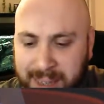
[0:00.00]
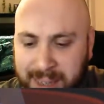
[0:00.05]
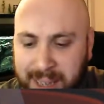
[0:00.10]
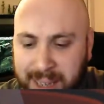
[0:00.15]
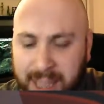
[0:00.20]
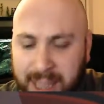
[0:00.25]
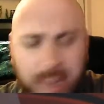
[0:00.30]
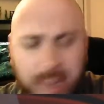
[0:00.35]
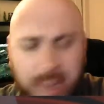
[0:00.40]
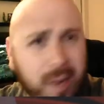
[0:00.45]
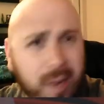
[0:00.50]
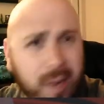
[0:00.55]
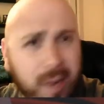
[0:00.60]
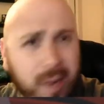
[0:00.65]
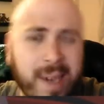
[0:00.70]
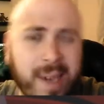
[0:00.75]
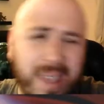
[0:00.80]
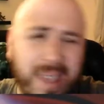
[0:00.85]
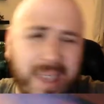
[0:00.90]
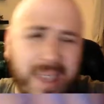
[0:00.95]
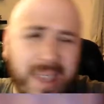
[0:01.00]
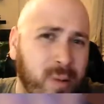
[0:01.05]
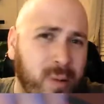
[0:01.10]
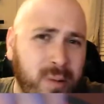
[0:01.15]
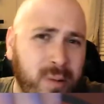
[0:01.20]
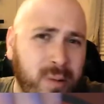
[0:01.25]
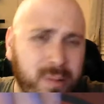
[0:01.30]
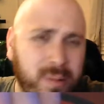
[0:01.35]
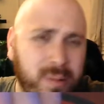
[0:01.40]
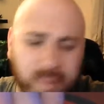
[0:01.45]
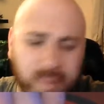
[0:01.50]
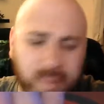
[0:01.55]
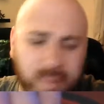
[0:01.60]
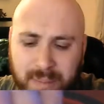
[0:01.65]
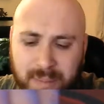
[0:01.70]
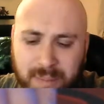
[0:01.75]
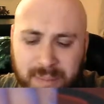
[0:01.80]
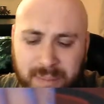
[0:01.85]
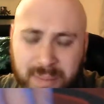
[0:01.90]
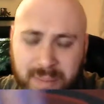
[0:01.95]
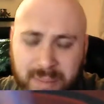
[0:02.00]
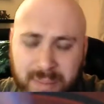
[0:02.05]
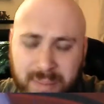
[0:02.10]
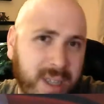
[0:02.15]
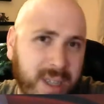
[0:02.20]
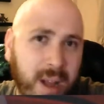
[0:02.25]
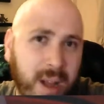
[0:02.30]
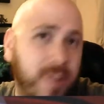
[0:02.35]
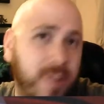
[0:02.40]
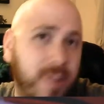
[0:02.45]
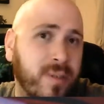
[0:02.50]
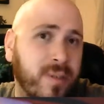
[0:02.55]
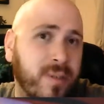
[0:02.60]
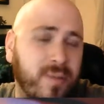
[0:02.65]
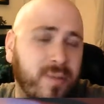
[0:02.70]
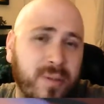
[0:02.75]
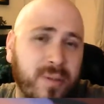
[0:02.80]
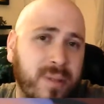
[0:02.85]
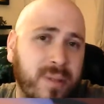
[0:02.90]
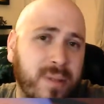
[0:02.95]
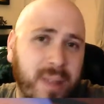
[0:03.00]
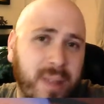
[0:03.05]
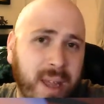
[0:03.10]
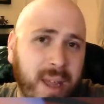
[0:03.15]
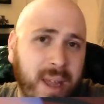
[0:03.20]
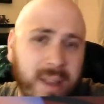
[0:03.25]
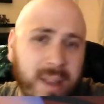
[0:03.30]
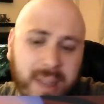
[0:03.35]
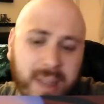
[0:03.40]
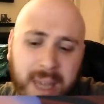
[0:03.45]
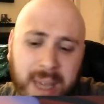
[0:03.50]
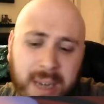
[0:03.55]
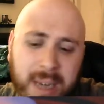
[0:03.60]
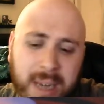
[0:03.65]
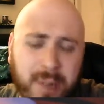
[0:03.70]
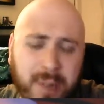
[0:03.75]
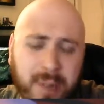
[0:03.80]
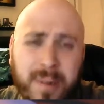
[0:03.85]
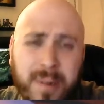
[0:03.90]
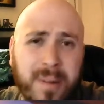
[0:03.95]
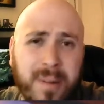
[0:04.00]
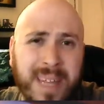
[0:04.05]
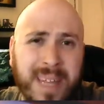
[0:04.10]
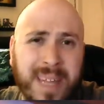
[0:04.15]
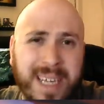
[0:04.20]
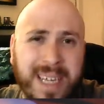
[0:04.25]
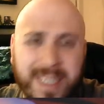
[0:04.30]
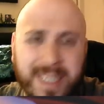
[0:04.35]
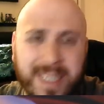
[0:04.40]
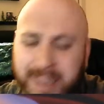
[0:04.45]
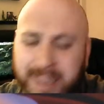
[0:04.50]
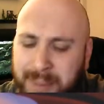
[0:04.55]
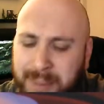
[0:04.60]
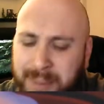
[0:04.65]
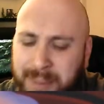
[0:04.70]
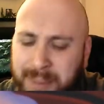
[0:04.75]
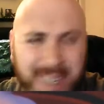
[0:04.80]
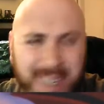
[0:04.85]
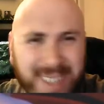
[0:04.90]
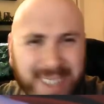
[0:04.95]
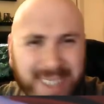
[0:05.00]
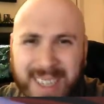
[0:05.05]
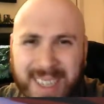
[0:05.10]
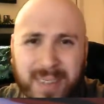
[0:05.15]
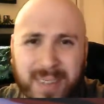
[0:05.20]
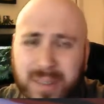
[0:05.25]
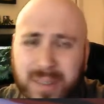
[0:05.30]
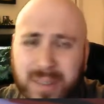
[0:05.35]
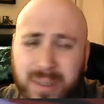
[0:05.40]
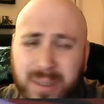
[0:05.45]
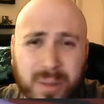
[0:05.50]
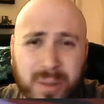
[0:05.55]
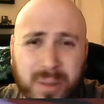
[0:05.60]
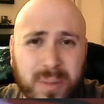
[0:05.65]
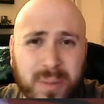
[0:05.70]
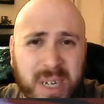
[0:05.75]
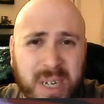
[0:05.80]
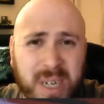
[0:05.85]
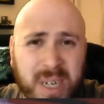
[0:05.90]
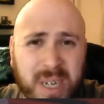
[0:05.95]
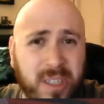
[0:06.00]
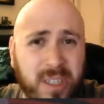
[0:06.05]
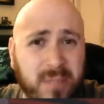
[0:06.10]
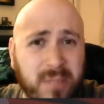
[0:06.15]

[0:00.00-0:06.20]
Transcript: I get the whole colorful thing that they had going on with Ixalan, but I just think a little too much.